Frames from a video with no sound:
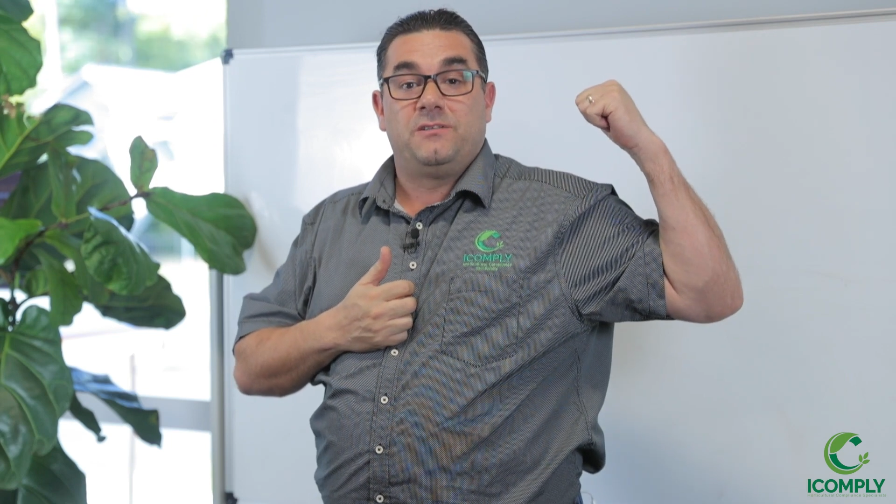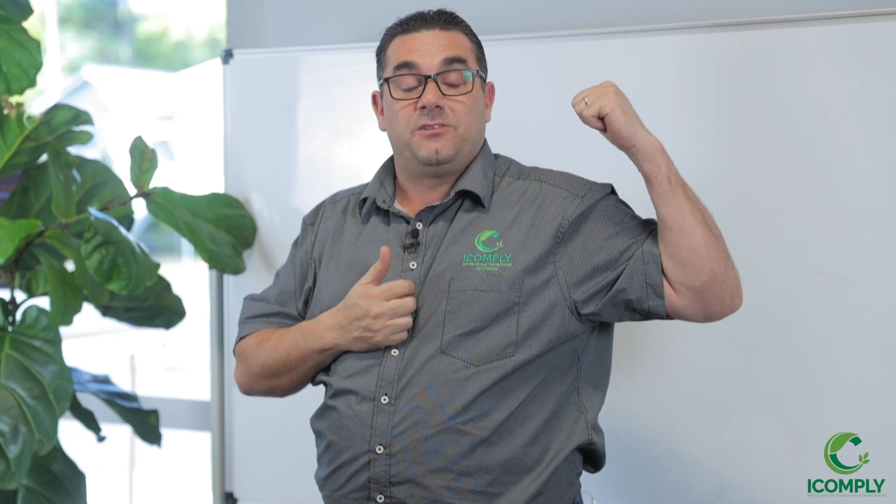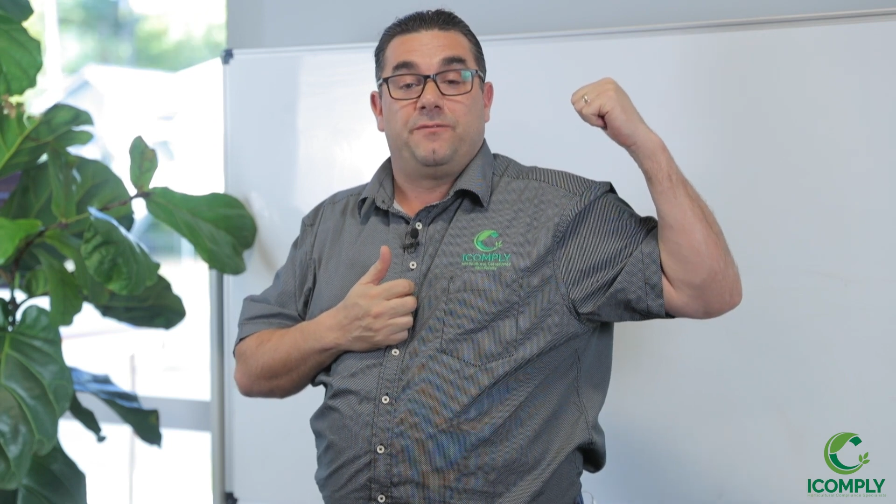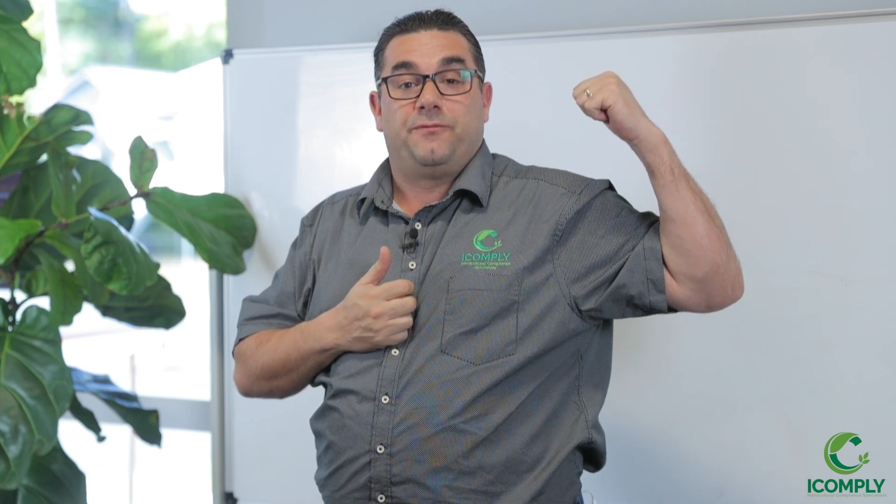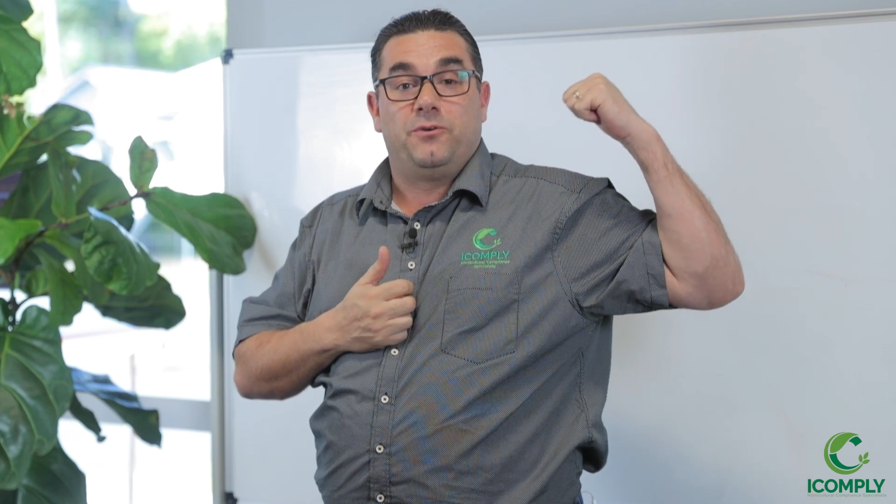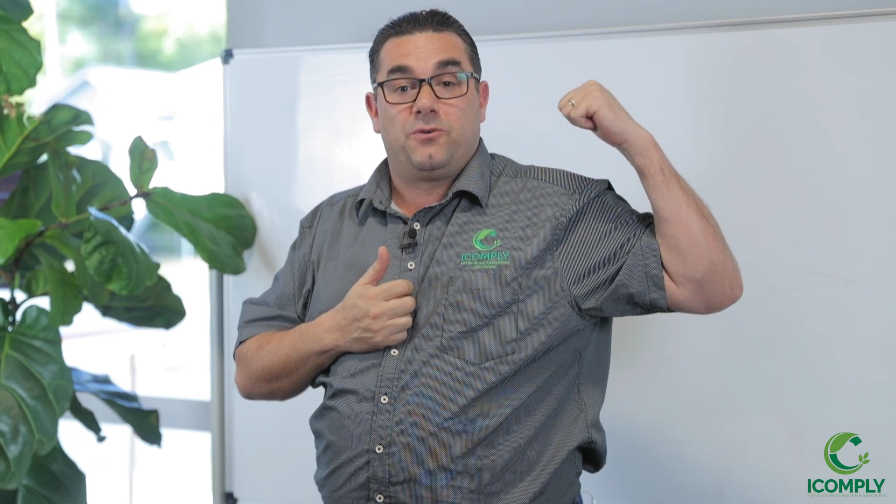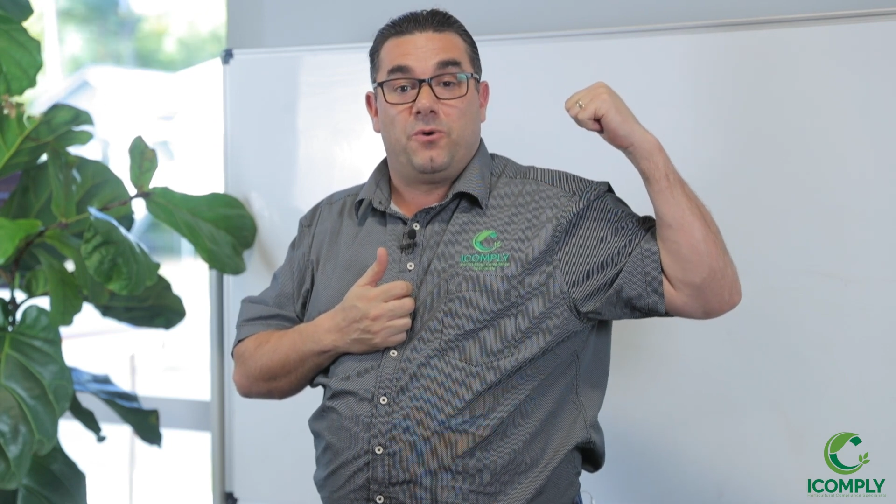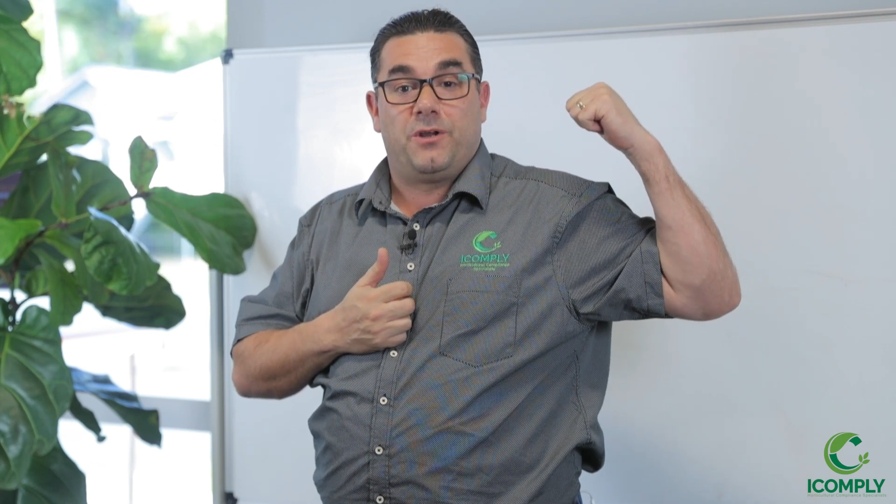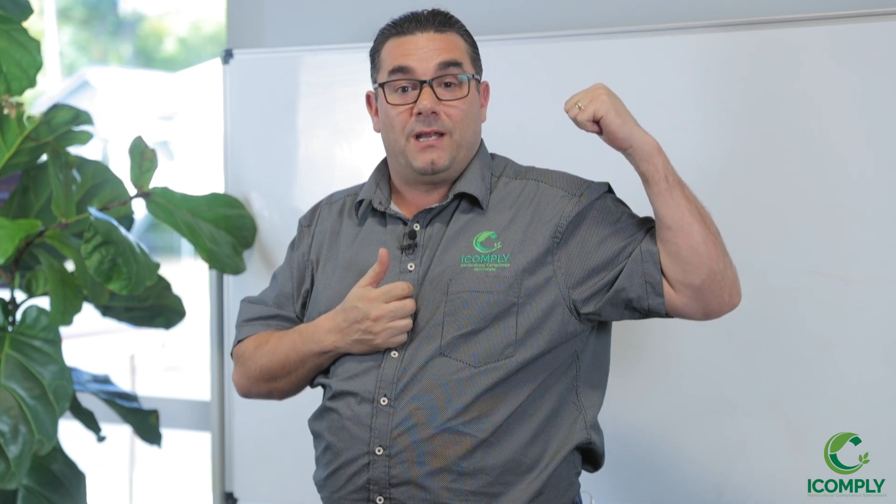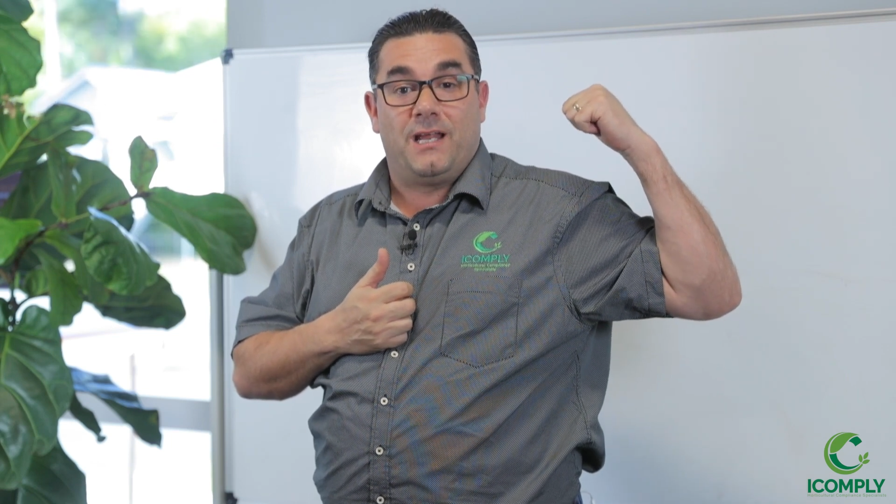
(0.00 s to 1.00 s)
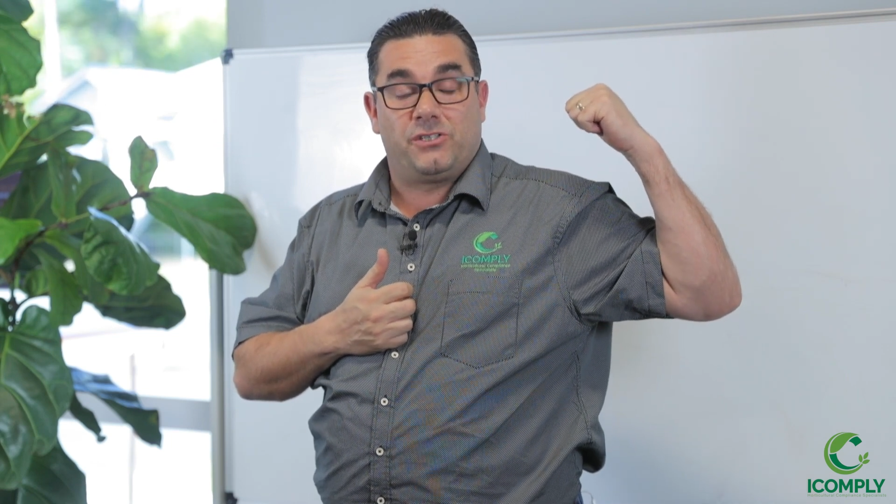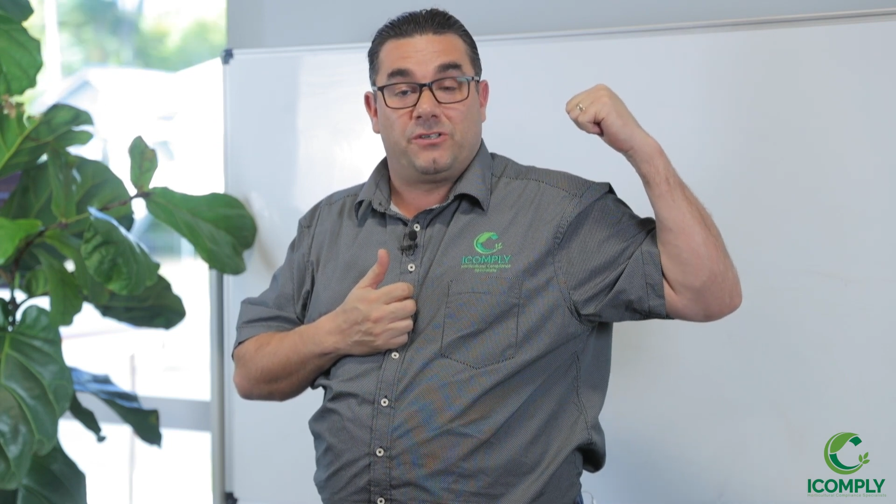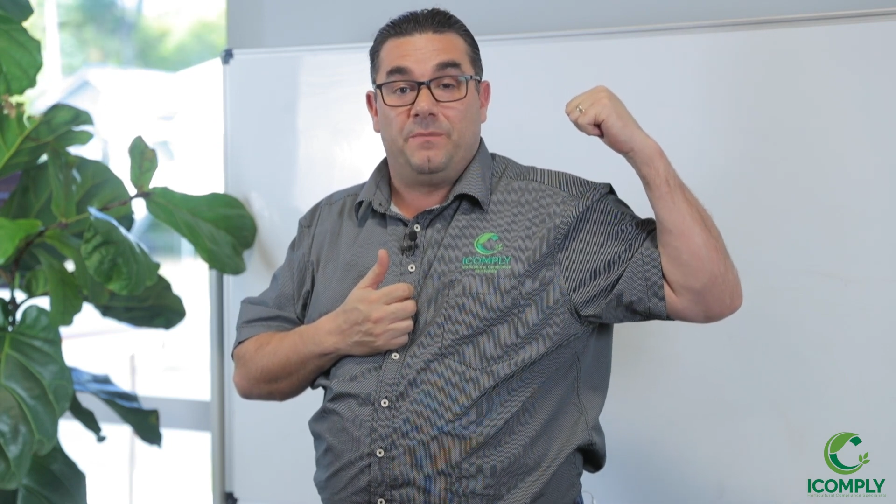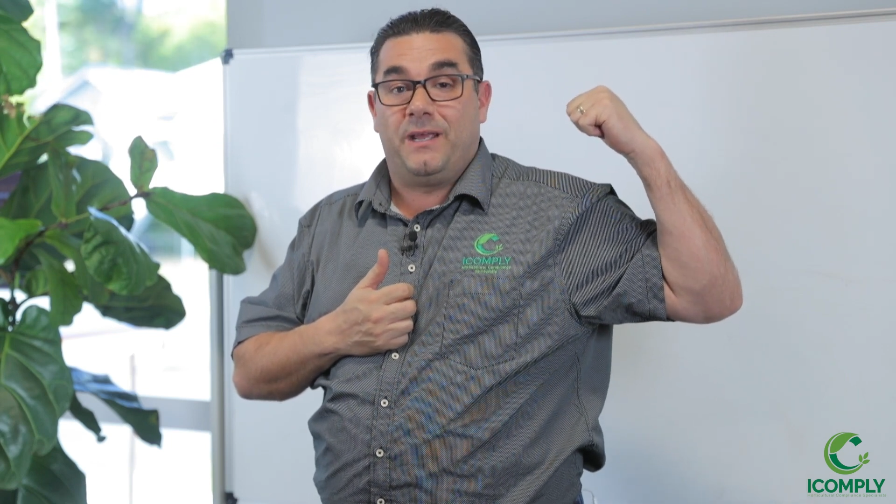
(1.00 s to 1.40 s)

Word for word: to the food court at lunchtime.